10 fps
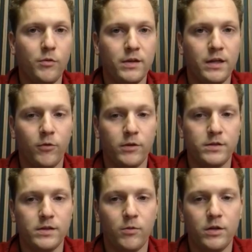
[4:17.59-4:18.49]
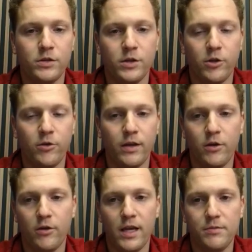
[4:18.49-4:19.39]
on to invoices, I wanted to show you that
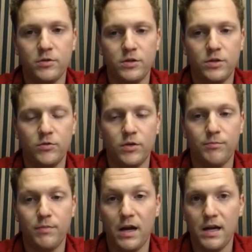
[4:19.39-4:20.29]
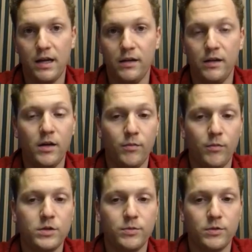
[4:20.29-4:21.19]
you're able to combine
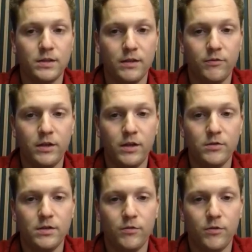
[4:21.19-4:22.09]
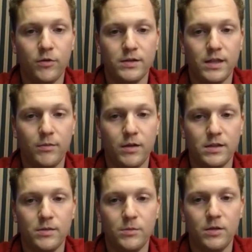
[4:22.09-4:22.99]
multiple delivery notes for the same
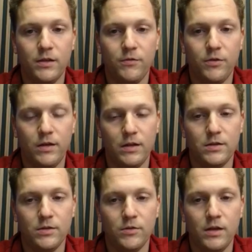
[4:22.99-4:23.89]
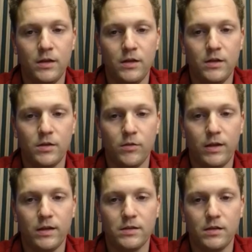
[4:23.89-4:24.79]
customer if you need to. So we
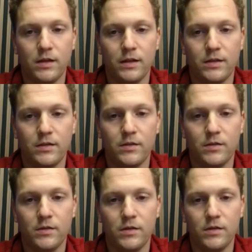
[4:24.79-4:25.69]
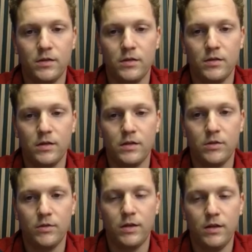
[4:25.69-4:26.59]
can select these two
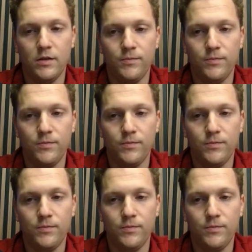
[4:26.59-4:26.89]
here,